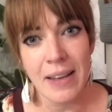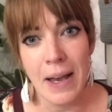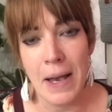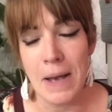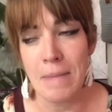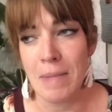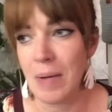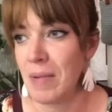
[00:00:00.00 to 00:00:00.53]

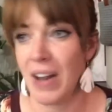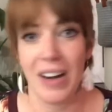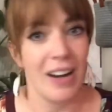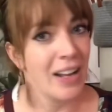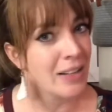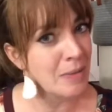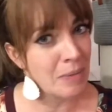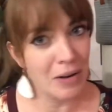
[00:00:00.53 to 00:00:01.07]
I'm not an
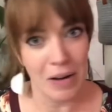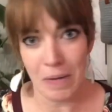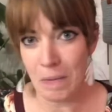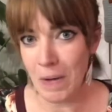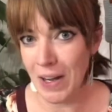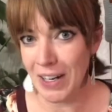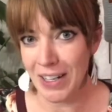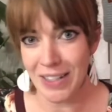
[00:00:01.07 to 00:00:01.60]
expert on
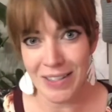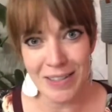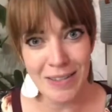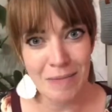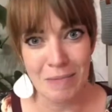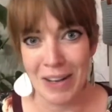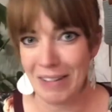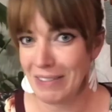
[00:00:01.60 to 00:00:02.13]
water,
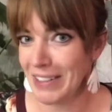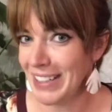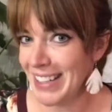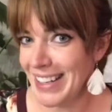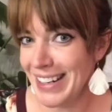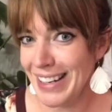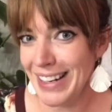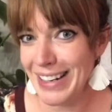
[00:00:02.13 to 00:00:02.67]
not really
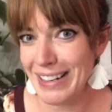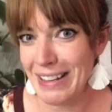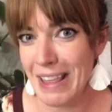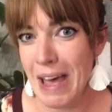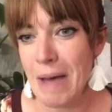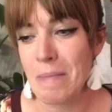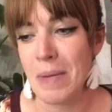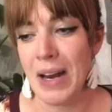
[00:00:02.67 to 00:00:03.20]
going to get into
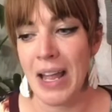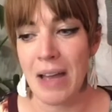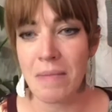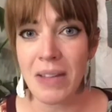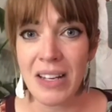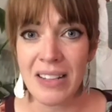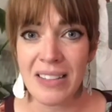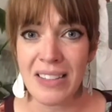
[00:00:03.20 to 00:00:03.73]
that, but I am going to say